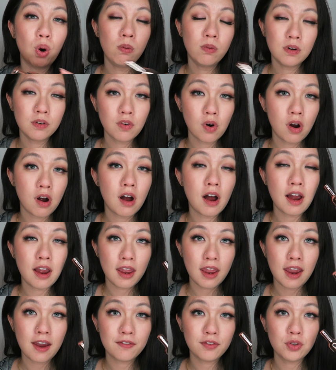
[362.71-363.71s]
Overall,
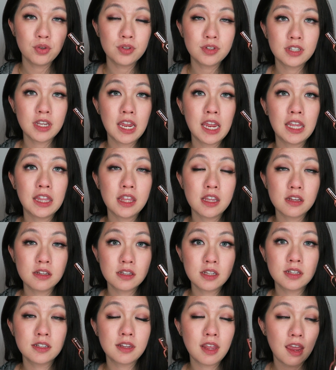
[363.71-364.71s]
I have to say
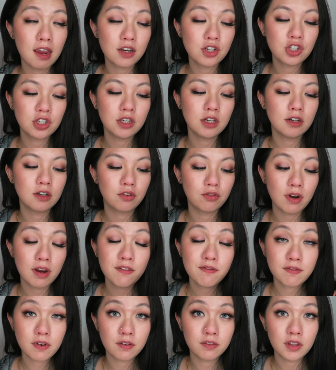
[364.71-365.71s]
this is actually a
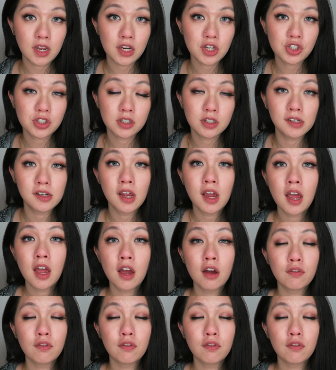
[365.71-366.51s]
great foundation